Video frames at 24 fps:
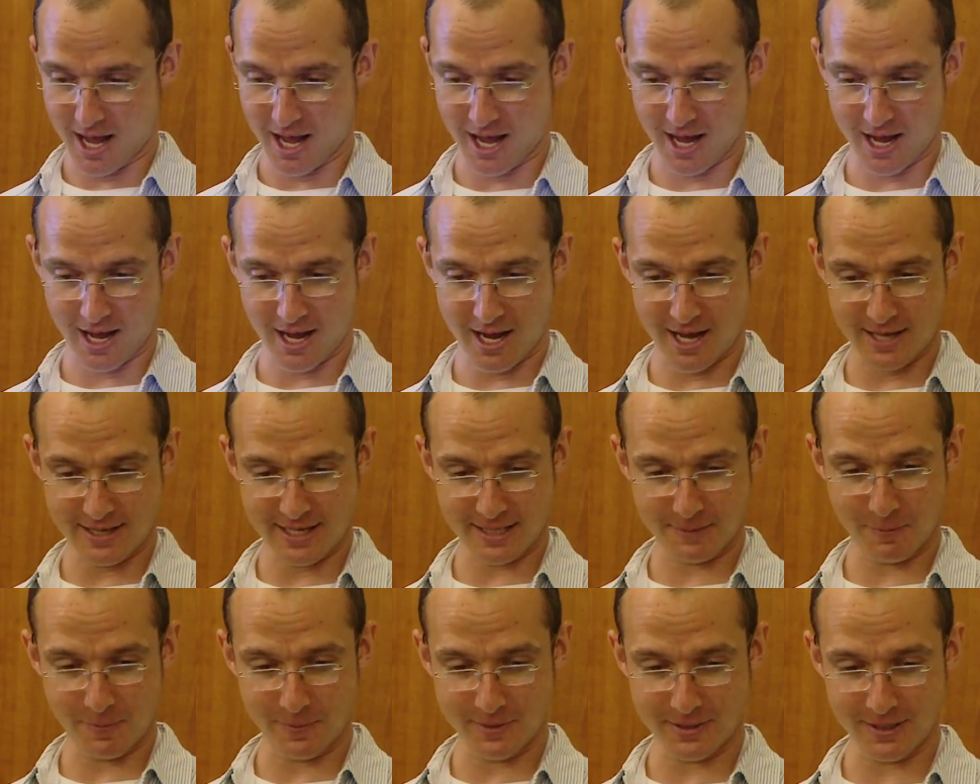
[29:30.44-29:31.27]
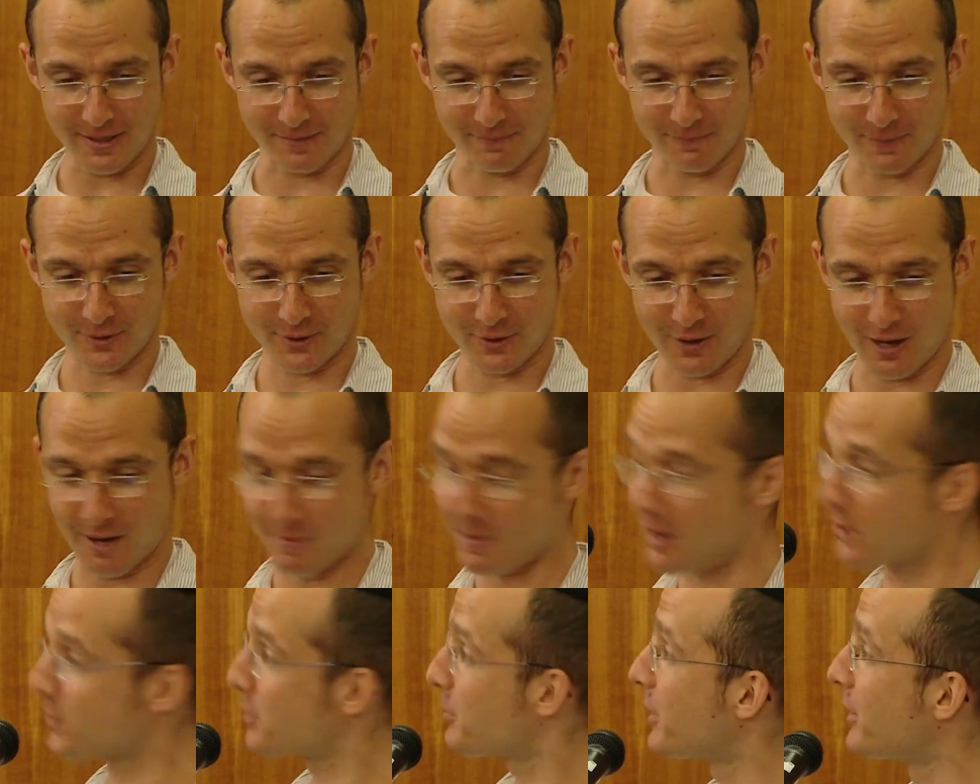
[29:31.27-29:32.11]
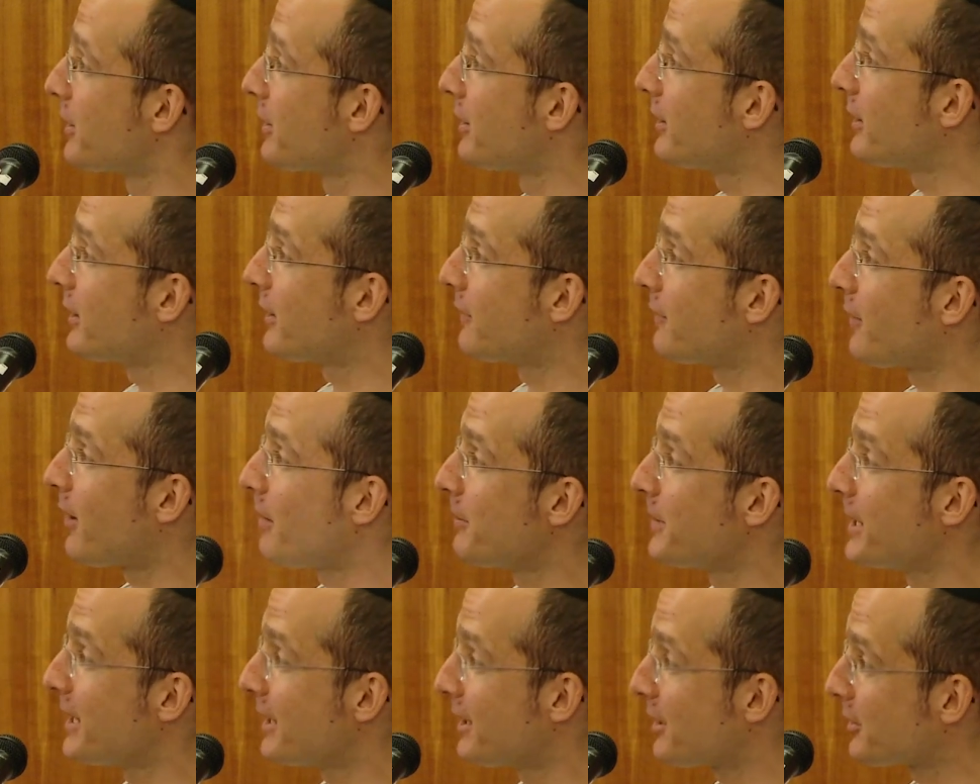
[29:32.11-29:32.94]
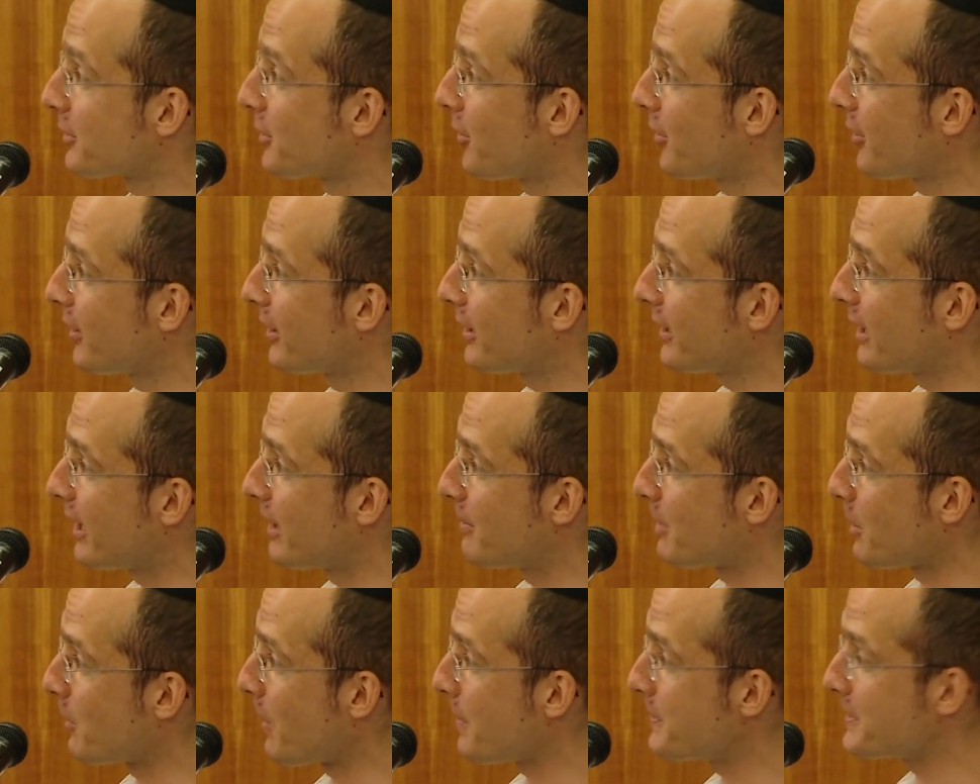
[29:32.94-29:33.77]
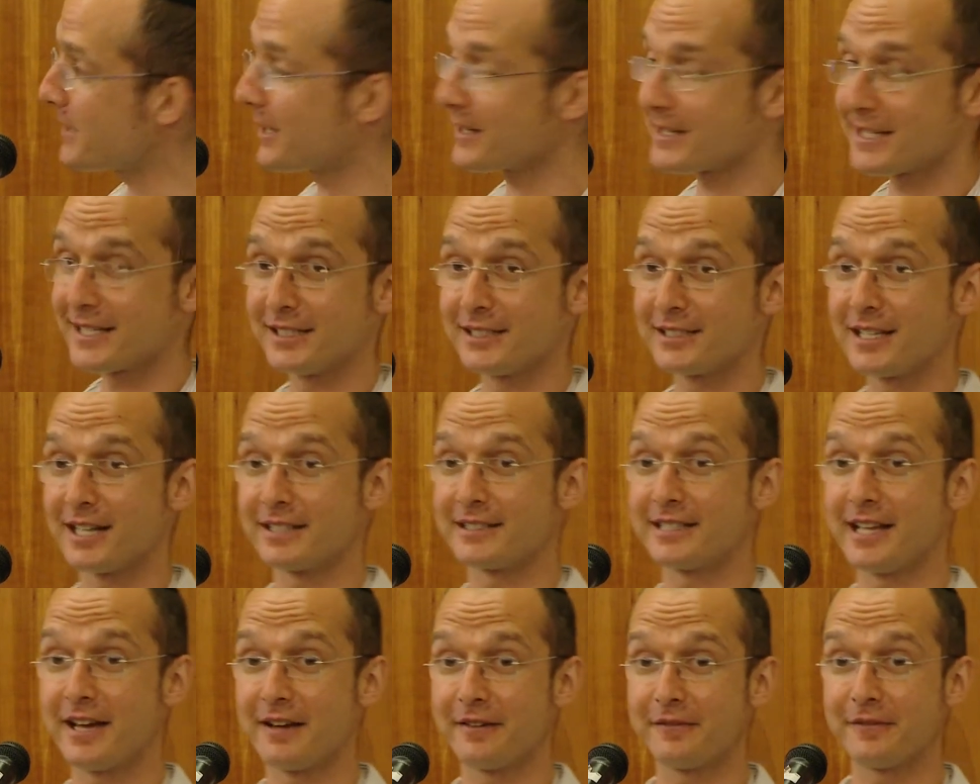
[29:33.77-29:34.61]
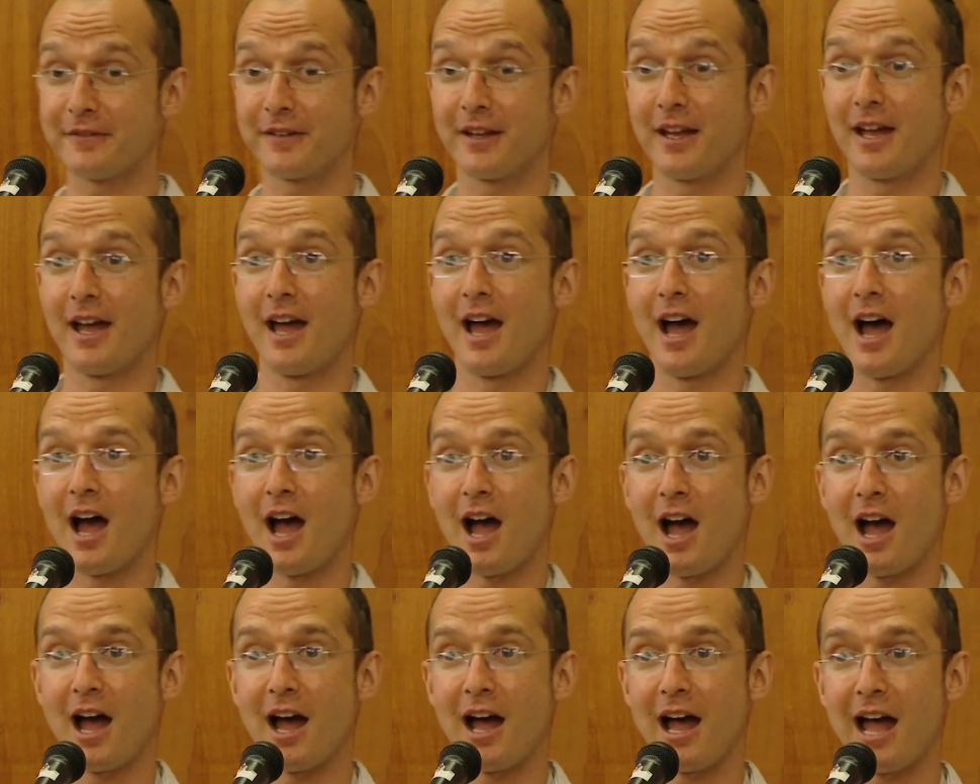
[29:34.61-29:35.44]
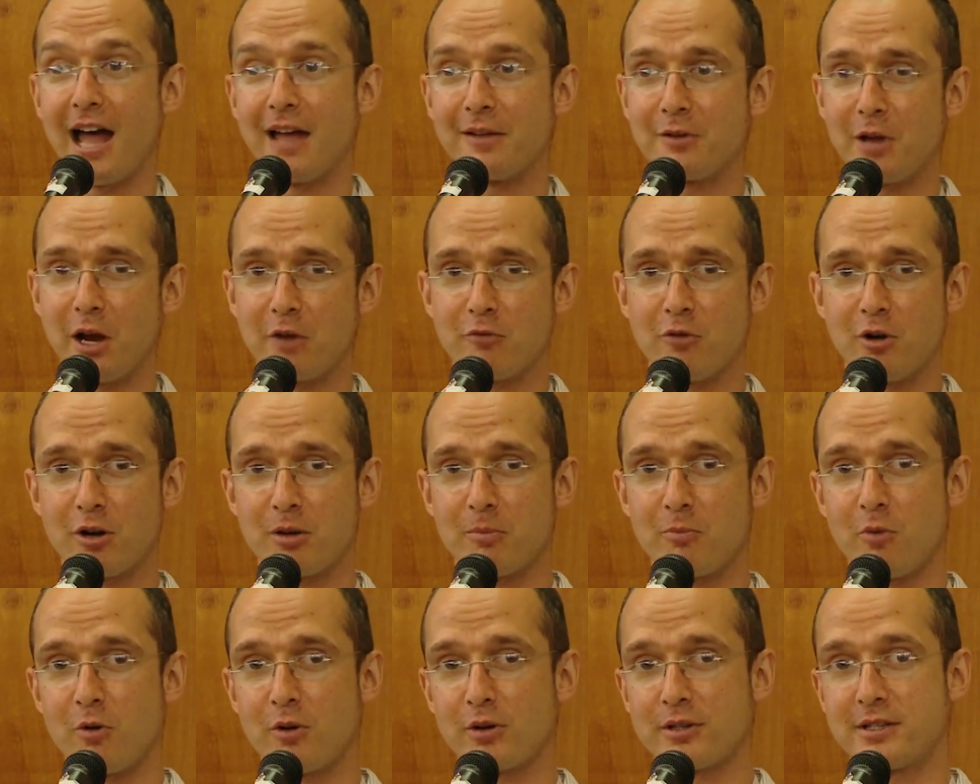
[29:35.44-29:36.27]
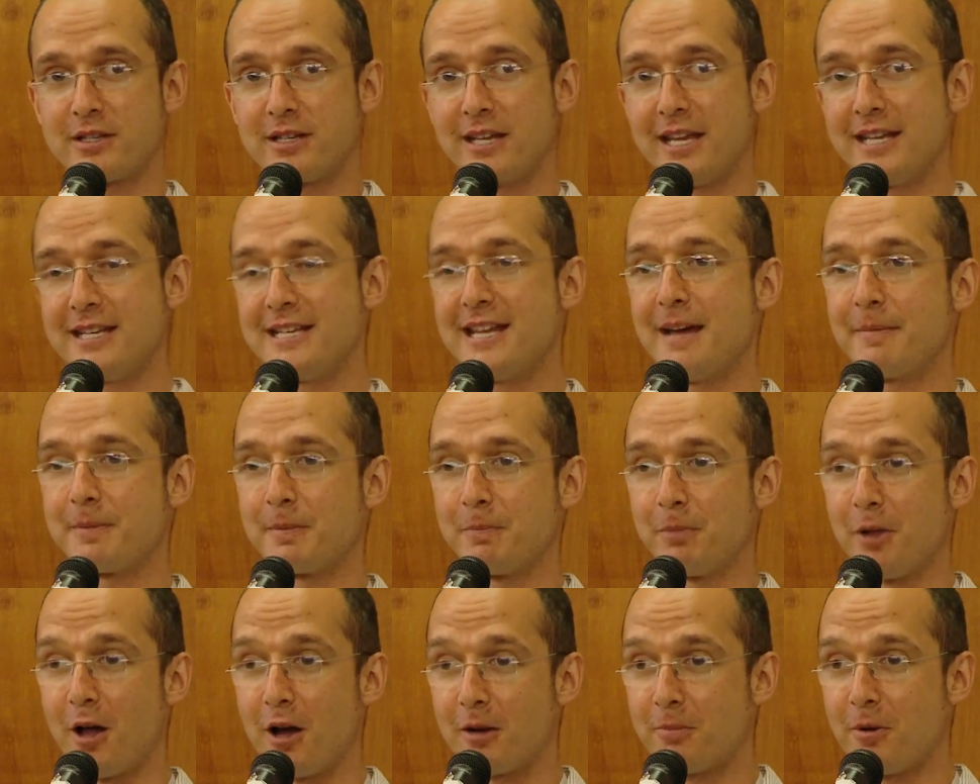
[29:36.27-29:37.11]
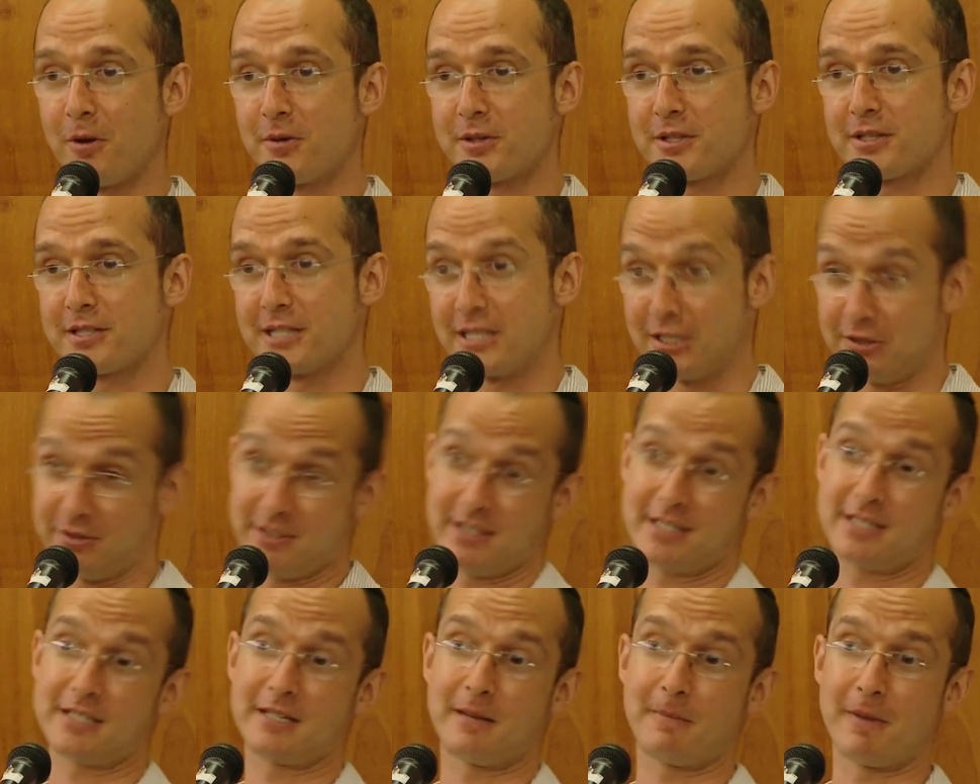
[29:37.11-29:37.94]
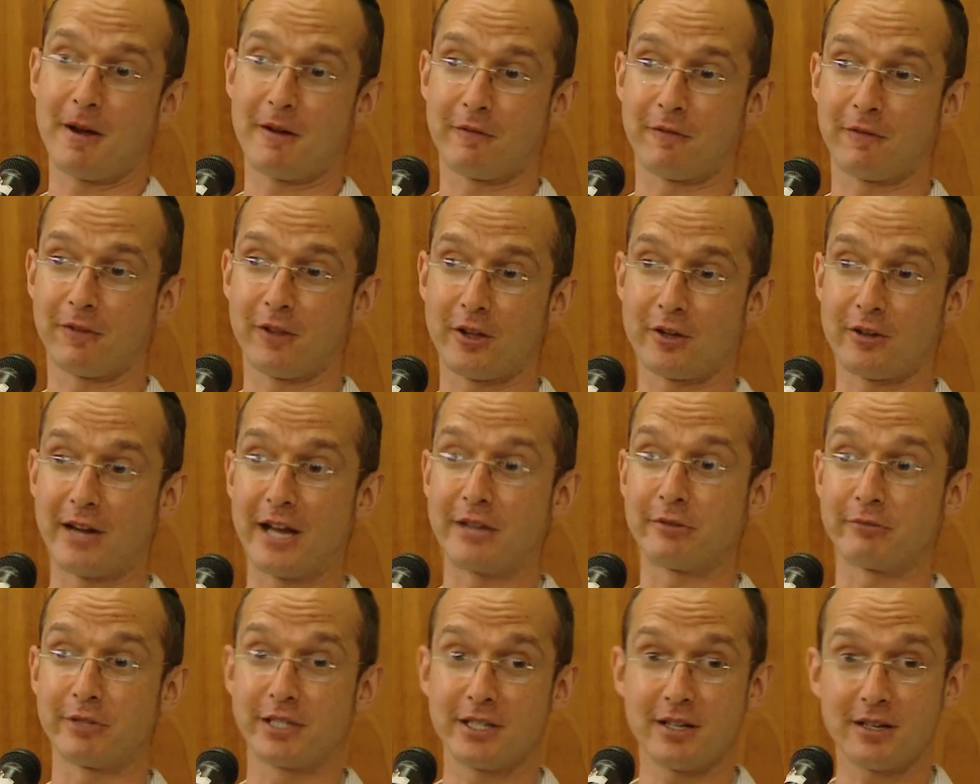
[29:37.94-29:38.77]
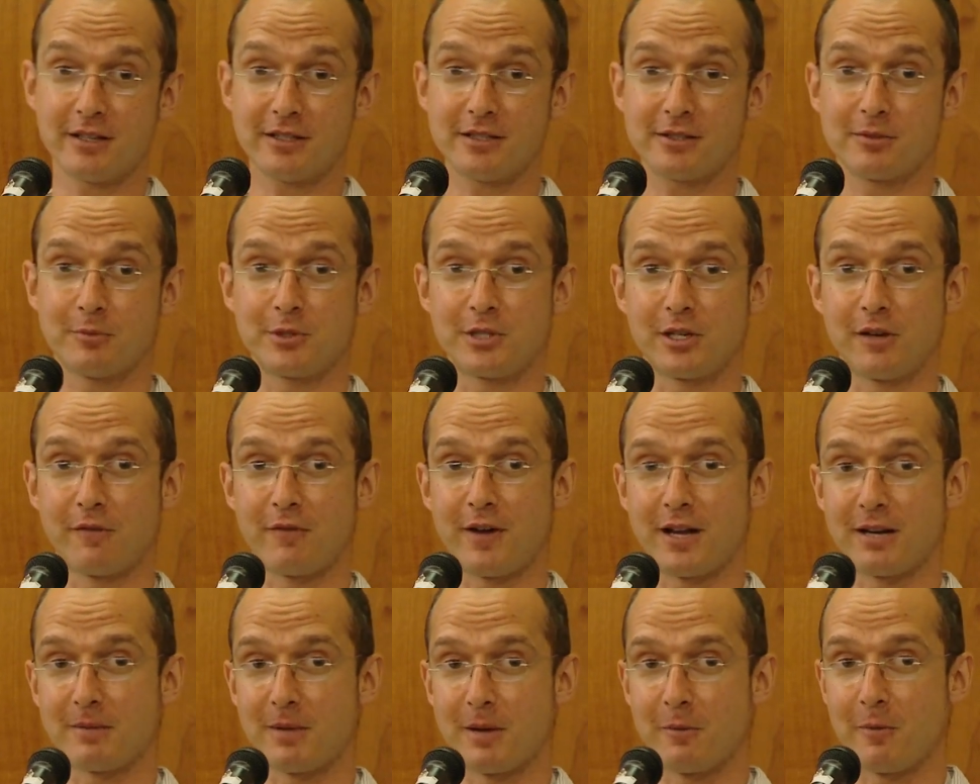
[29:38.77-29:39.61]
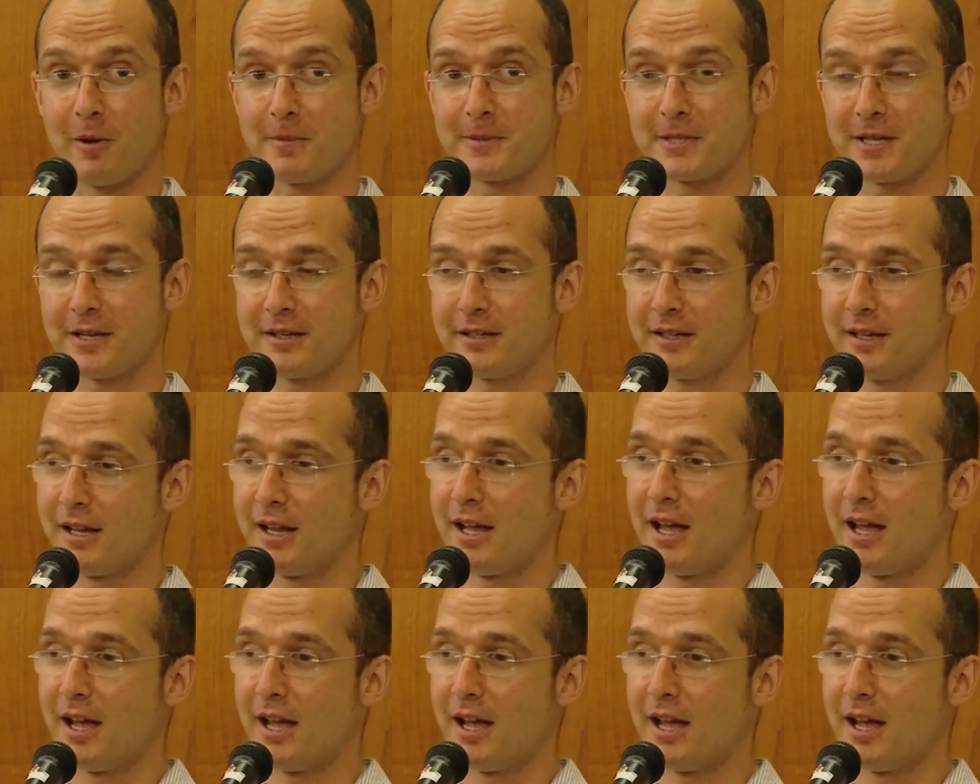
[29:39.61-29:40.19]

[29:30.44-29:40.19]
And that's pretty much it. So I'm on Twitter. You can follow me, Hillel Coren. My website is hillel.dev. I wrote a more in-depth blog post series about Flutter and Redux, which you can find on my website.